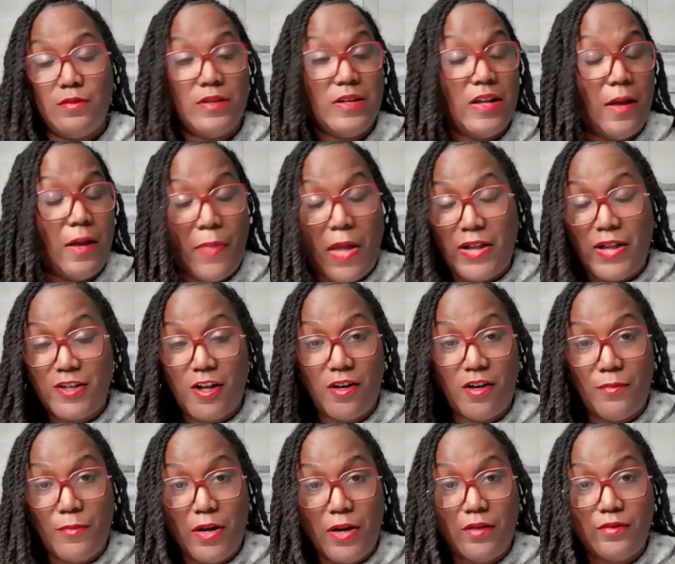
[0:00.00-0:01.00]
I'm not talking
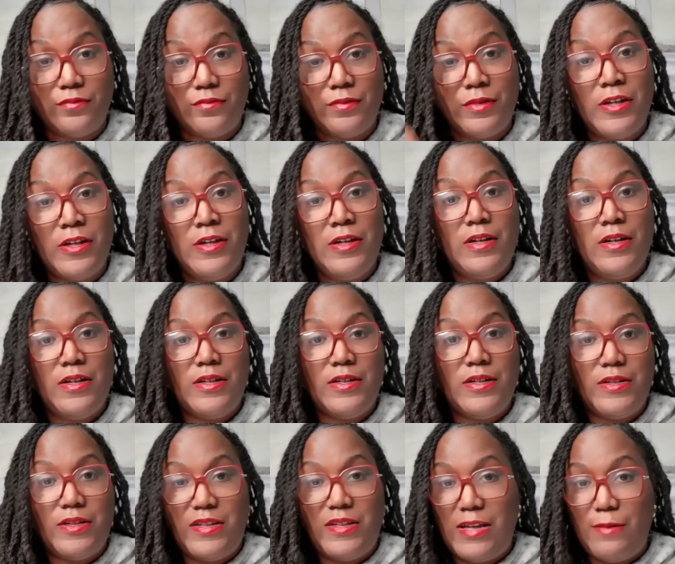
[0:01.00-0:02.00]
about
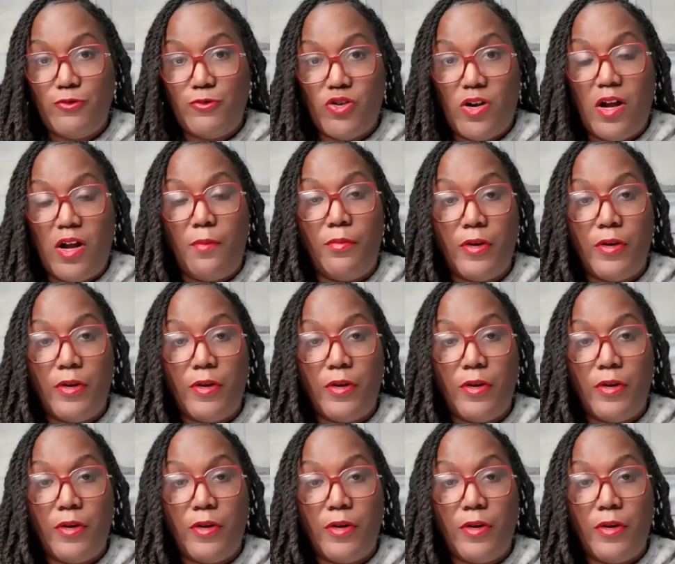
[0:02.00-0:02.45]
the temp drop,